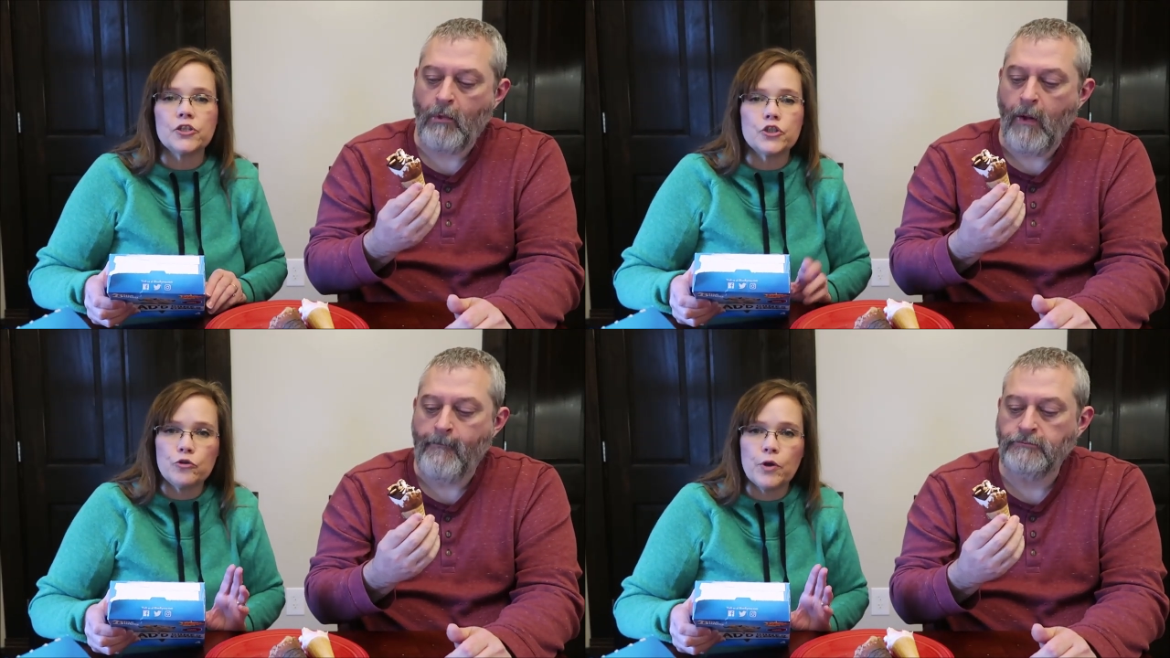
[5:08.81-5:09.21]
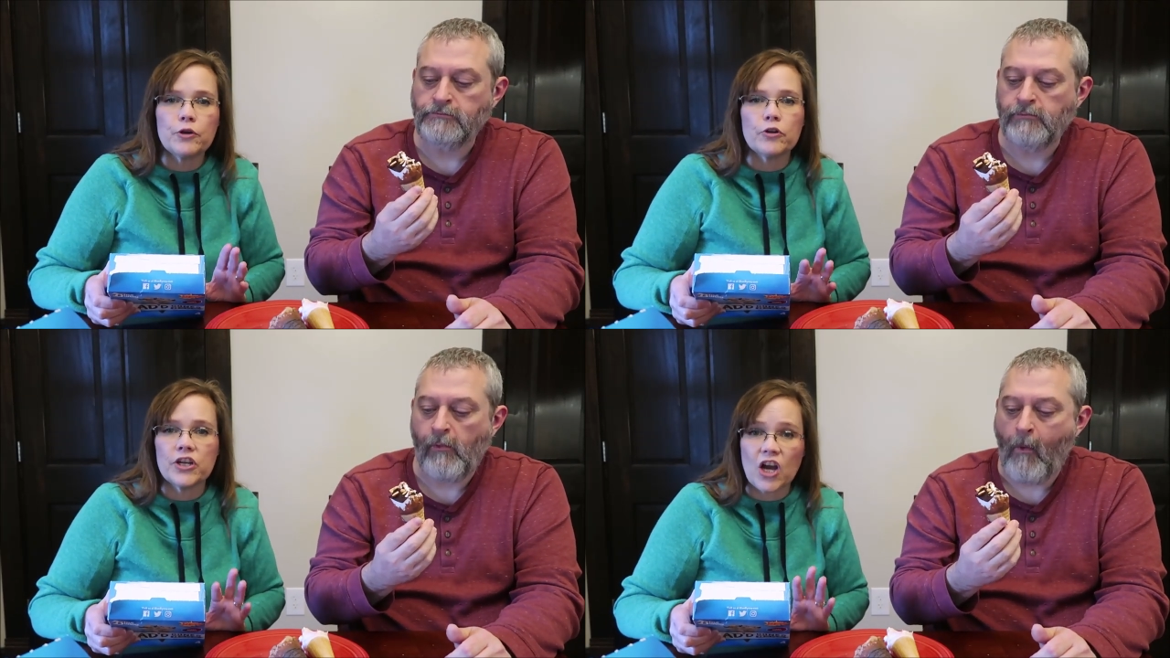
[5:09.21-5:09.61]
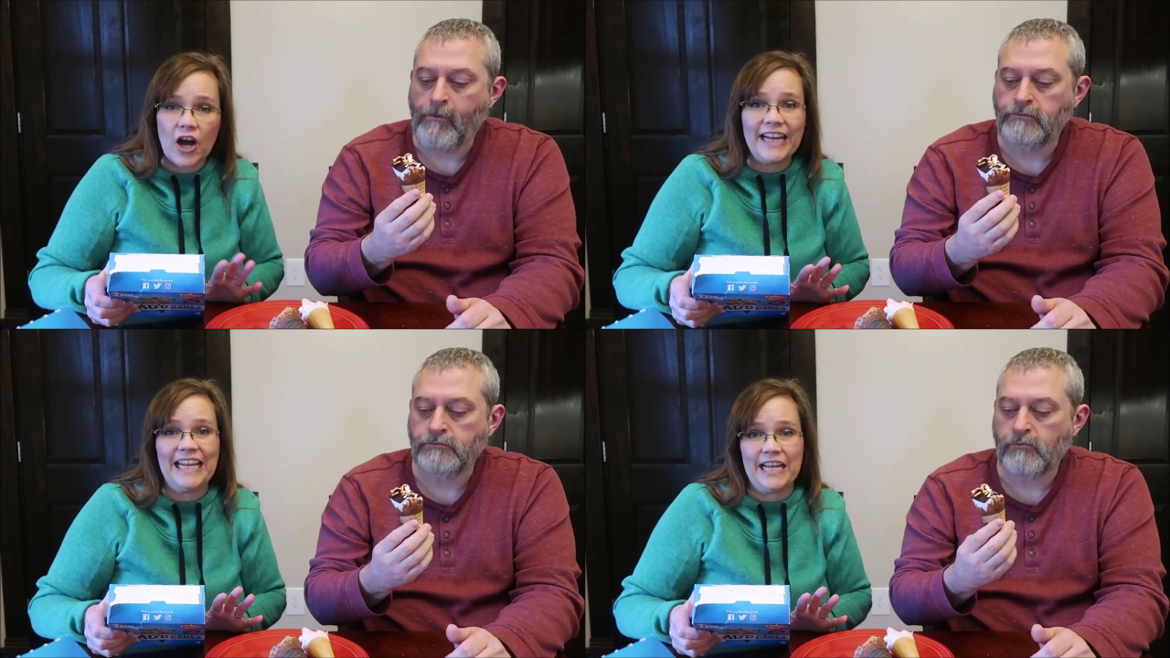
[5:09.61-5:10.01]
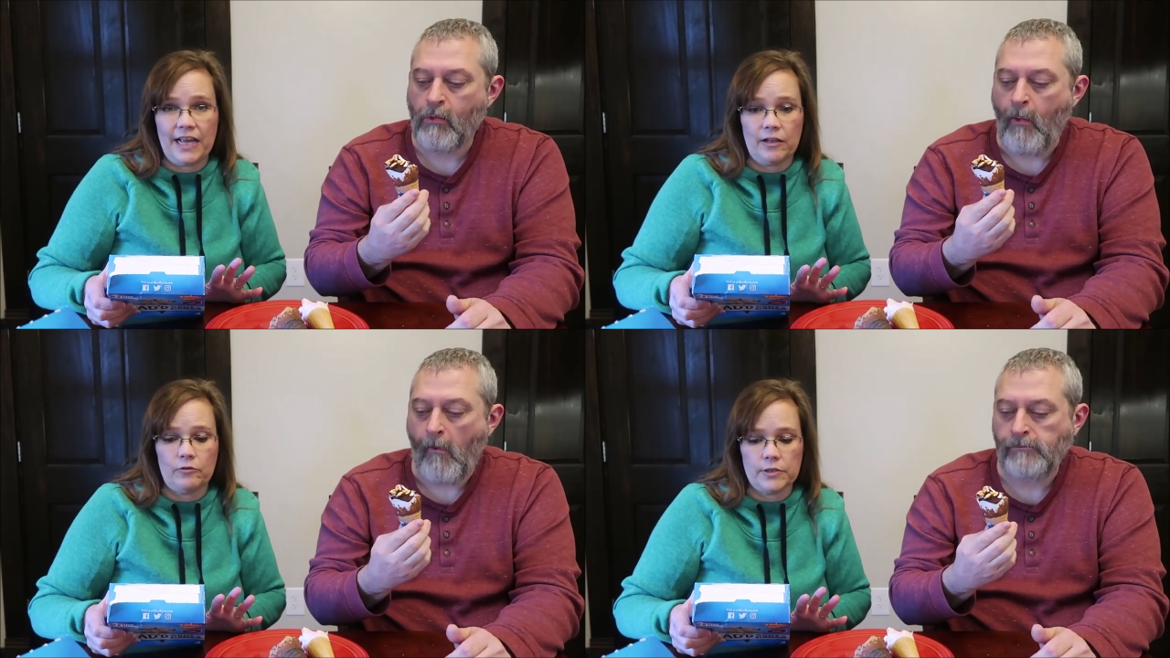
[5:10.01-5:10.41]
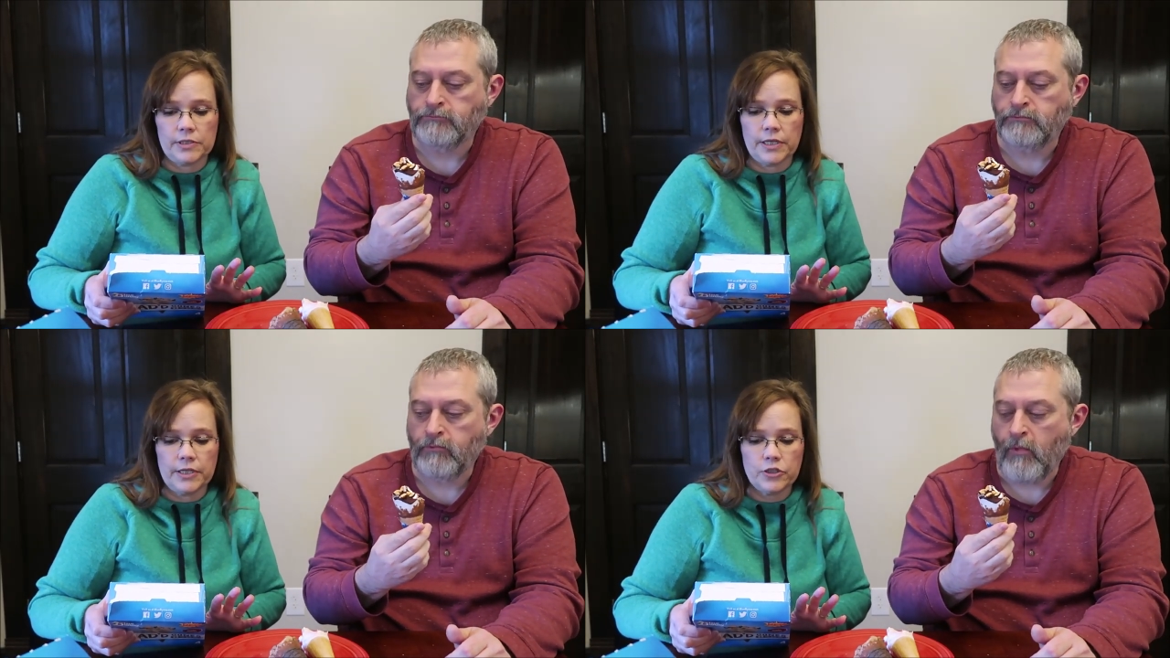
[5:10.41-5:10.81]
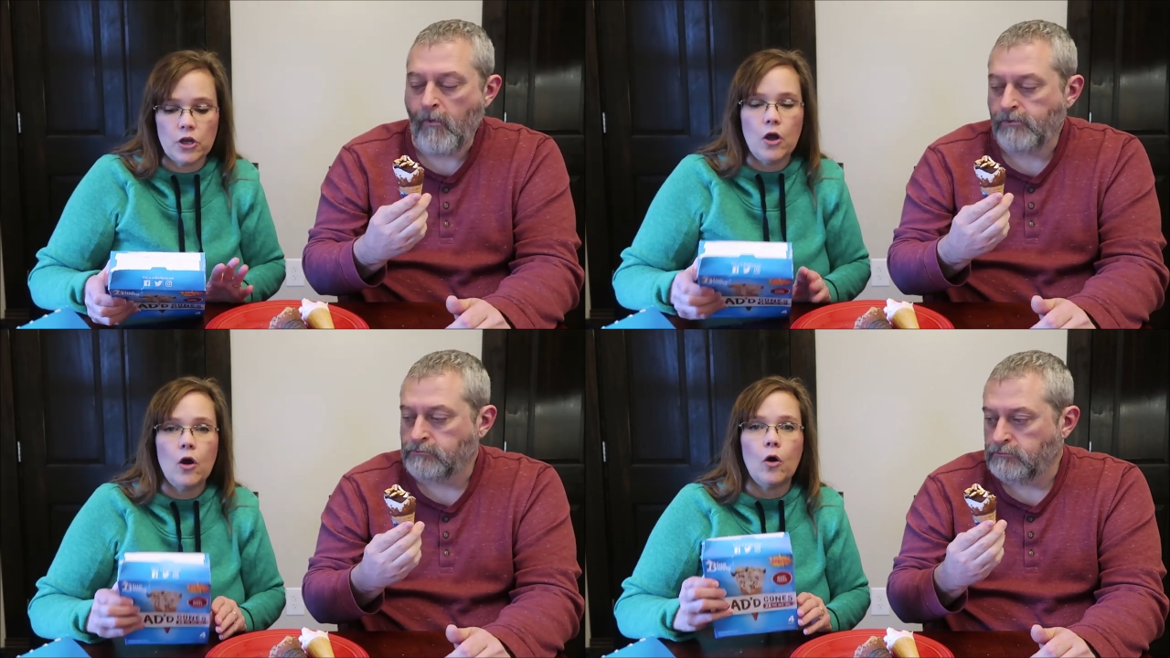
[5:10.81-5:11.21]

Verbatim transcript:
Speaker 1: 290 calories each,